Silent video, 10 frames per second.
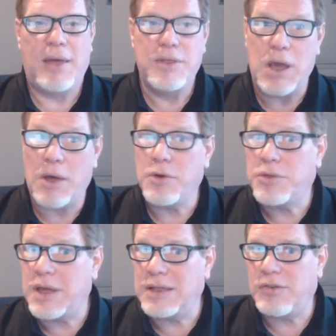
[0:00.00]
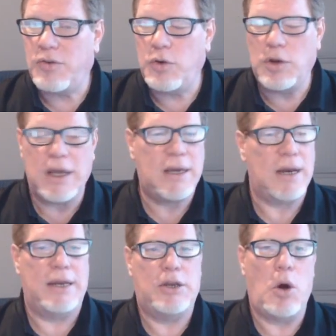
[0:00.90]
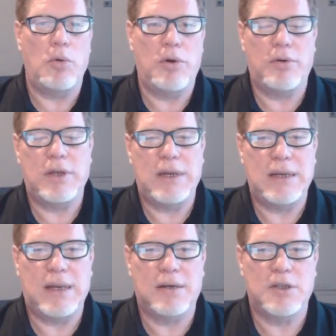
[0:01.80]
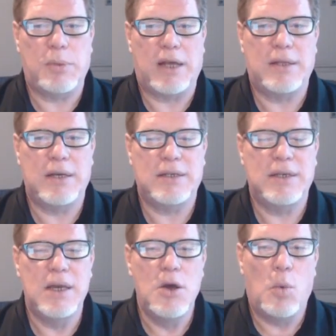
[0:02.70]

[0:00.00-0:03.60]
The other thing that's unique, and I don't know the details about this,